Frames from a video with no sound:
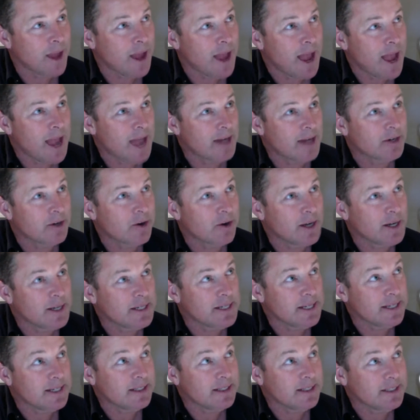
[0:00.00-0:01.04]
and
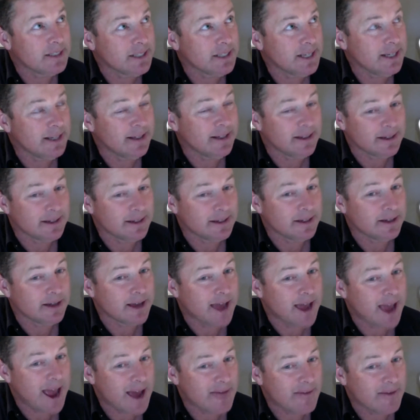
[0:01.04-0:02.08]
ideally
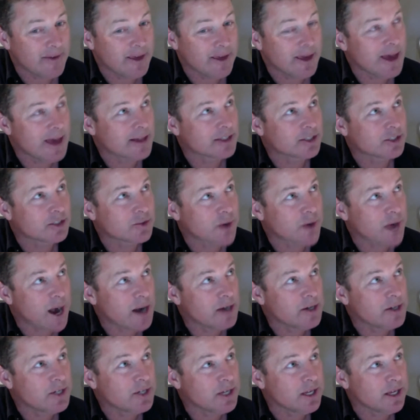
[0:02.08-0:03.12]
having a
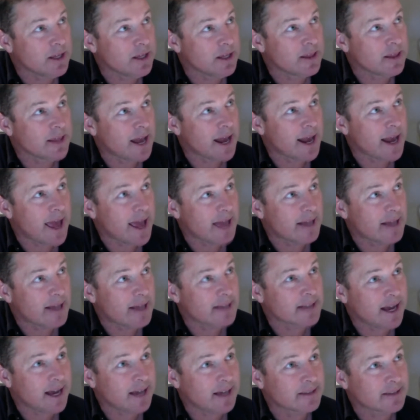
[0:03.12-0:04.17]
strategy that has
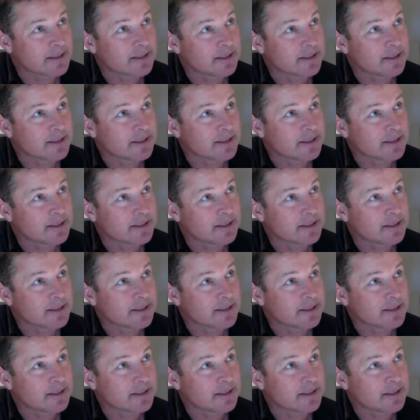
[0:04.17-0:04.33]
us